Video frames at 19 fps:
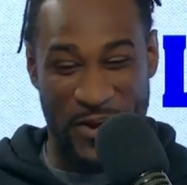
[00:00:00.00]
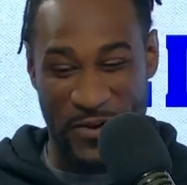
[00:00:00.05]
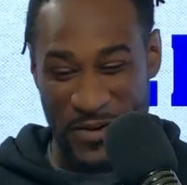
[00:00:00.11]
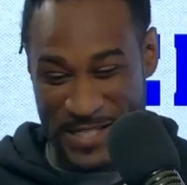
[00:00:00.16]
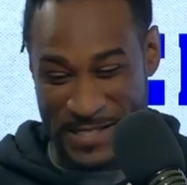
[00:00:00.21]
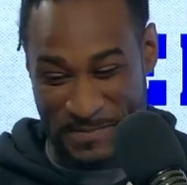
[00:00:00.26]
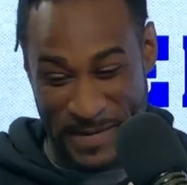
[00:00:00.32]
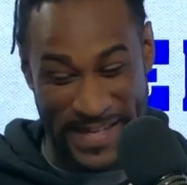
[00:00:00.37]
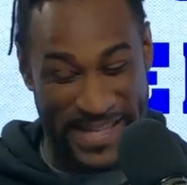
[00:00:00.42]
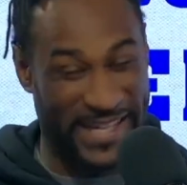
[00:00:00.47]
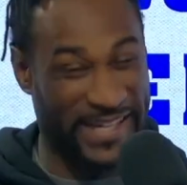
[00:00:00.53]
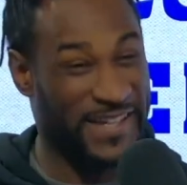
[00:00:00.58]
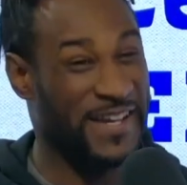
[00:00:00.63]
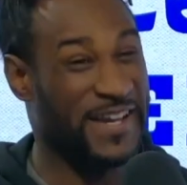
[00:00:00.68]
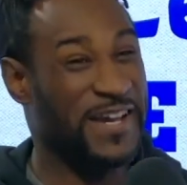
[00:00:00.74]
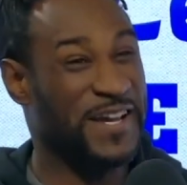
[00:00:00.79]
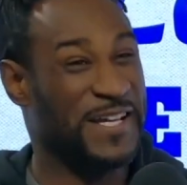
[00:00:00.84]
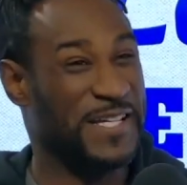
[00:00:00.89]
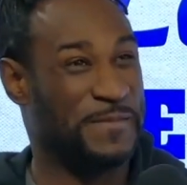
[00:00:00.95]
you know, and
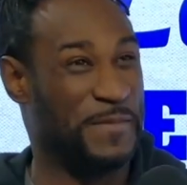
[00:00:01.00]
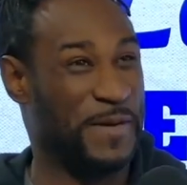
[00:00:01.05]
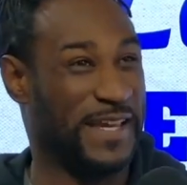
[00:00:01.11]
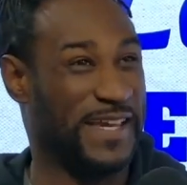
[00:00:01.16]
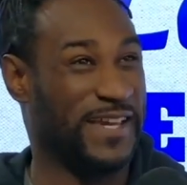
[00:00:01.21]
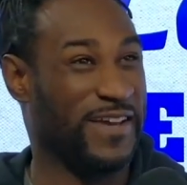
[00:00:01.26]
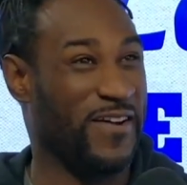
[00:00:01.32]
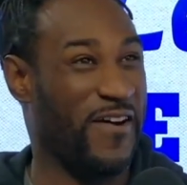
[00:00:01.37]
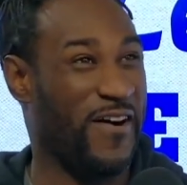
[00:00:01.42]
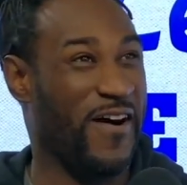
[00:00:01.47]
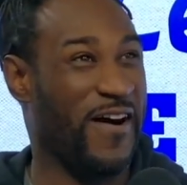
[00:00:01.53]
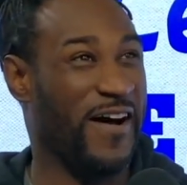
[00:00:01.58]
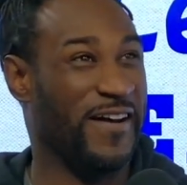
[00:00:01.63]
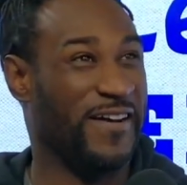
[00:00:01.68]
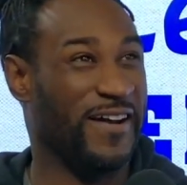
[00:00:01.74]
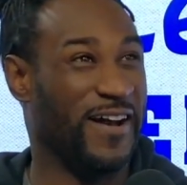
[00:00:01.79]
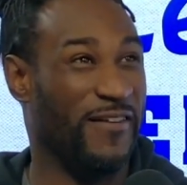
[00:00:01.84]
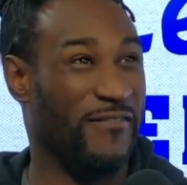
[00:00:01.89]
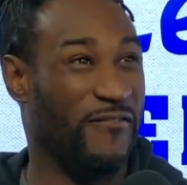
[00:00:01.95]
speaking speaking
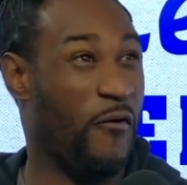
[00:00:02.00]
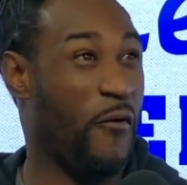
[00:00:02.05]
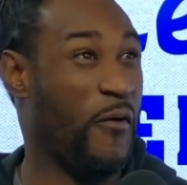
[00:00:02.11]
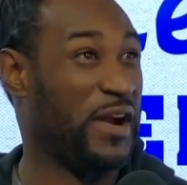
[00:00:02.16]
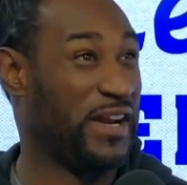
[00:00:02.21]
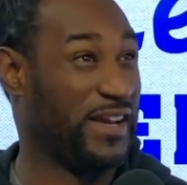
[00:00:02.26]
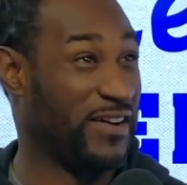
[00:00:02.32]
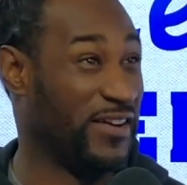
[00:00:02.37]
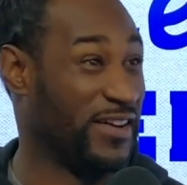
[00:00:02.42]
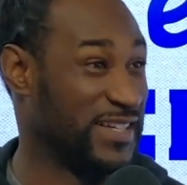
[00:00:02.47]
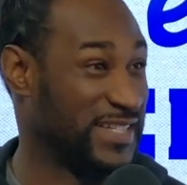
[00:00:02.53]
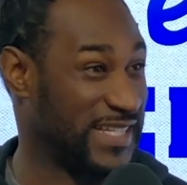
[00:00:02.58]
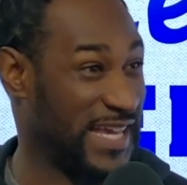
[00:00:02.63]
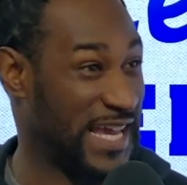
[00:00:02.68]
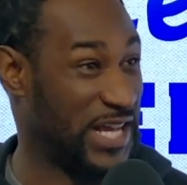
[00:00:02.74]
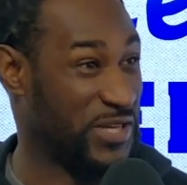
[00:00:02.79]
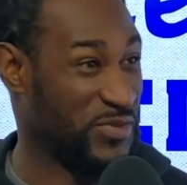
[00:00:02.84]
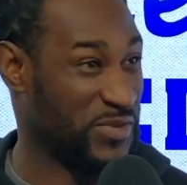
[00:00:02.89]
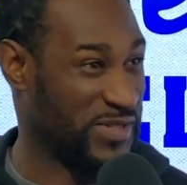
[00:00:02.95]
on avoiding on the
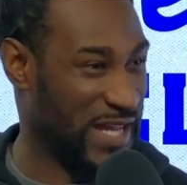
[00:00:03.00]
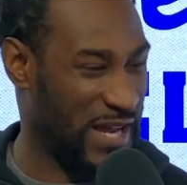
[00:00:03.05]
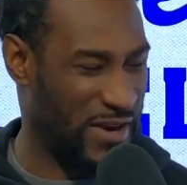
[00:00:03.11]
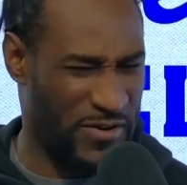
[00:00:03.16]
schedules,